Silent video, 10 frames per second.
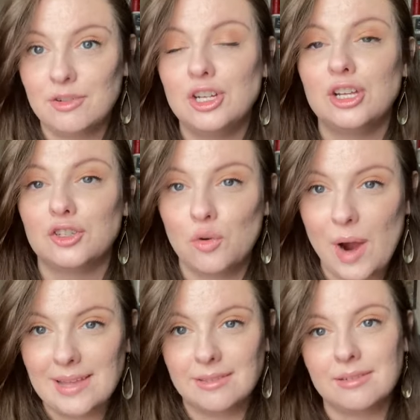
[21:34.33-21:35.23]
She does
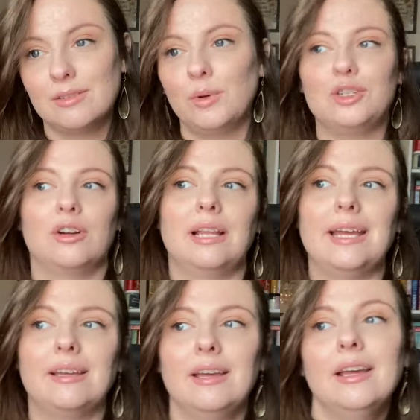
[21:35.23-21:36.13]
quests, which are
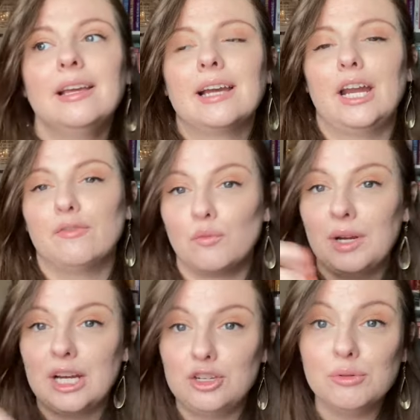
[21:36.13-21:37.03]
like kind of a
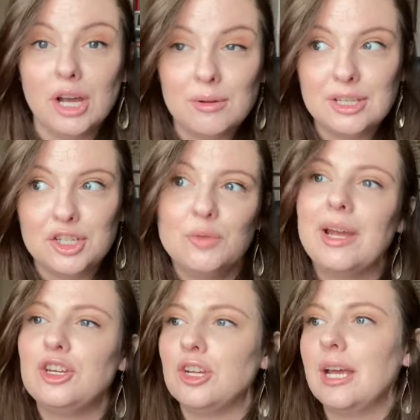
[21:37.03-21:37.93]
read-as-you-go
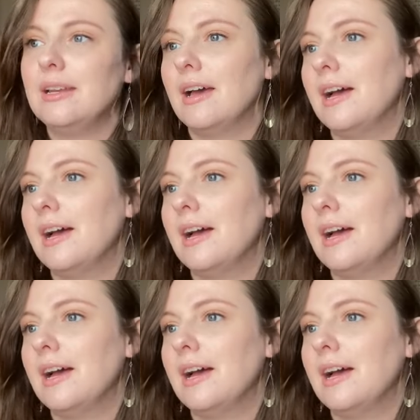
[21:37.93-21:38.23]
situation,